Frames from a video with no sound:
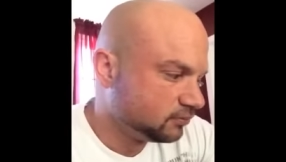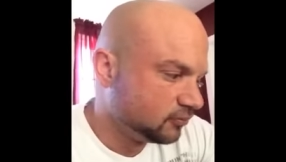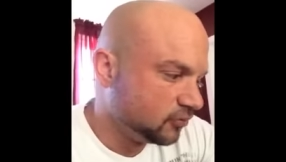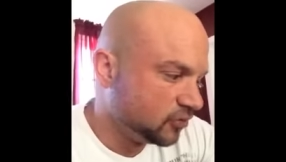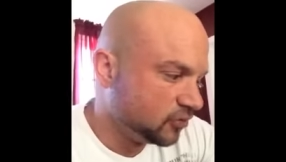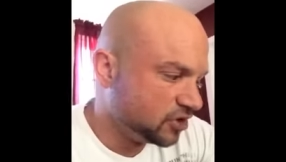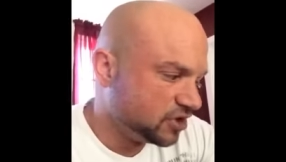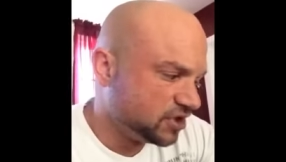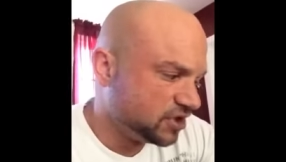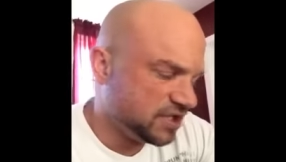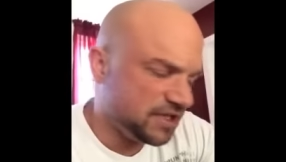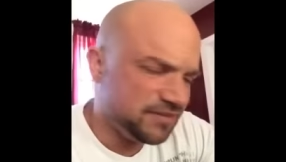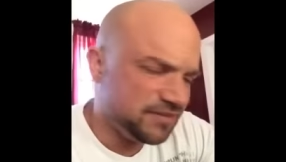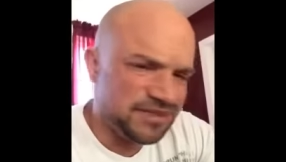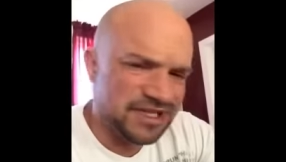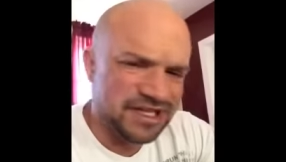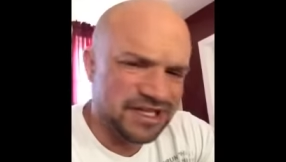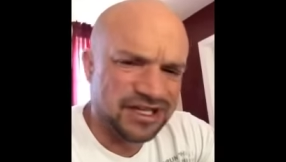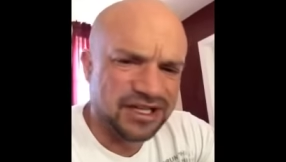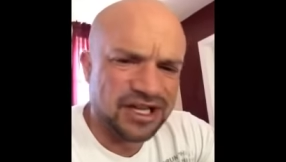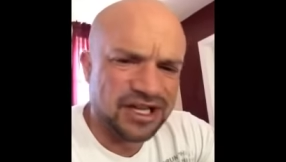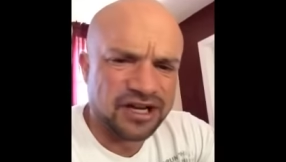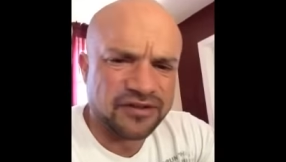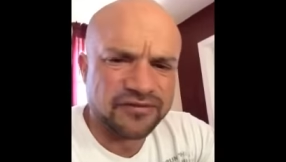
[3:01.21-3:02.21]
which seems
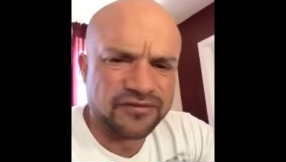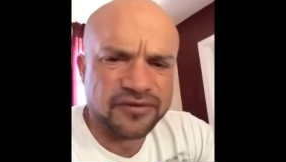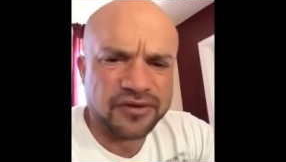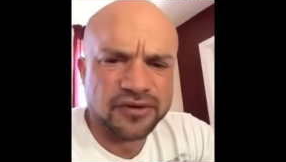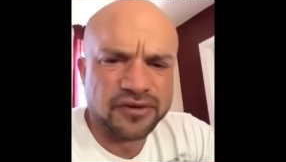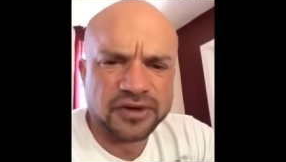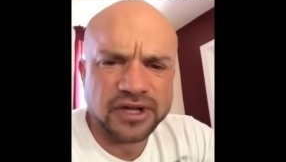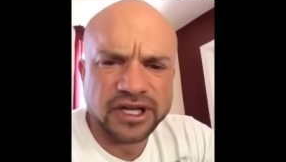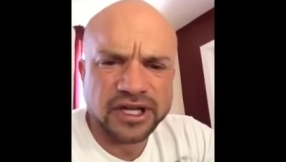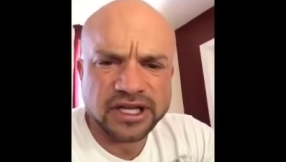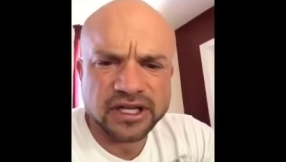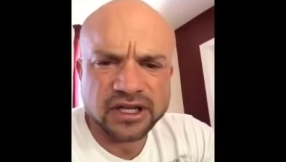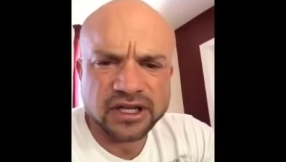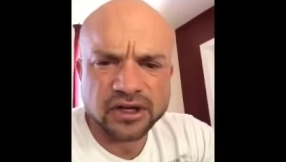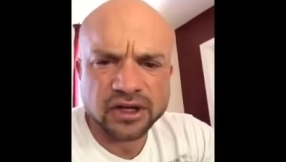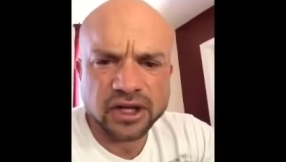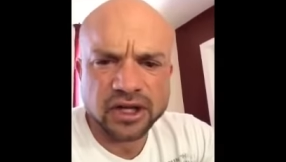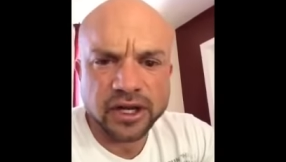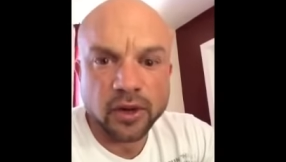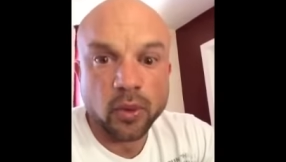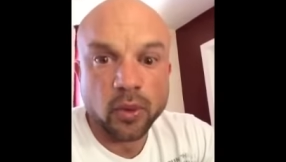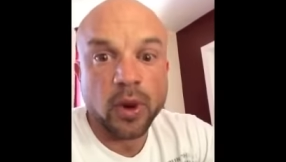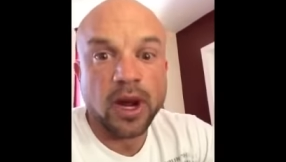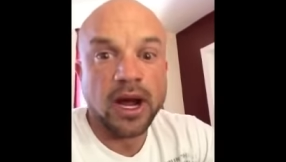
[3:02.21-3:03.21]
like a lot of food. Like you're
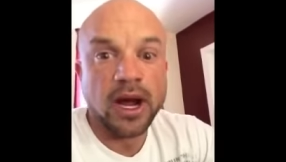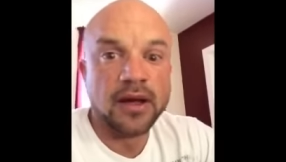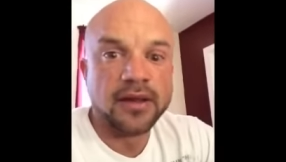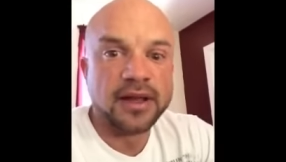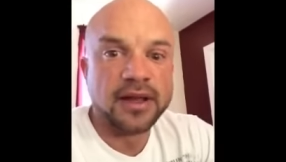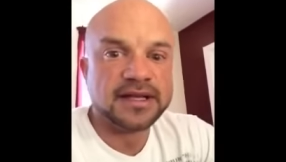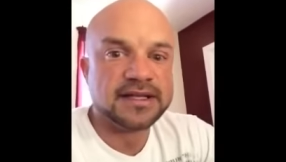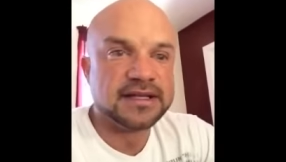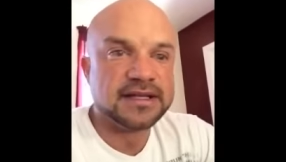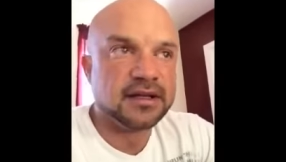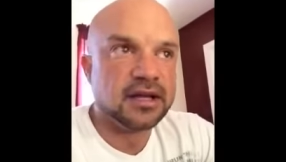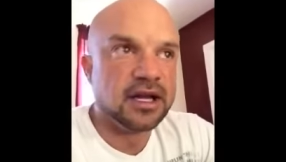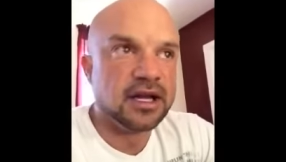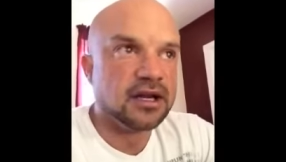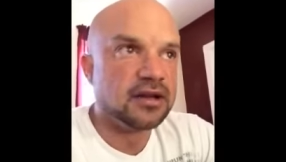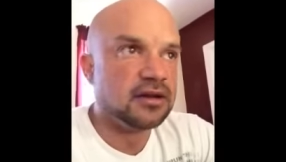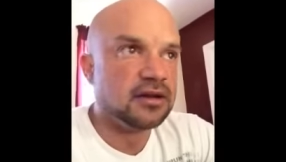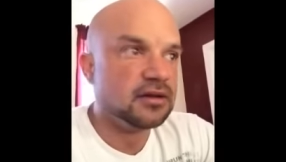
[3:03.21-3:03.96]
like, wow, that's a lot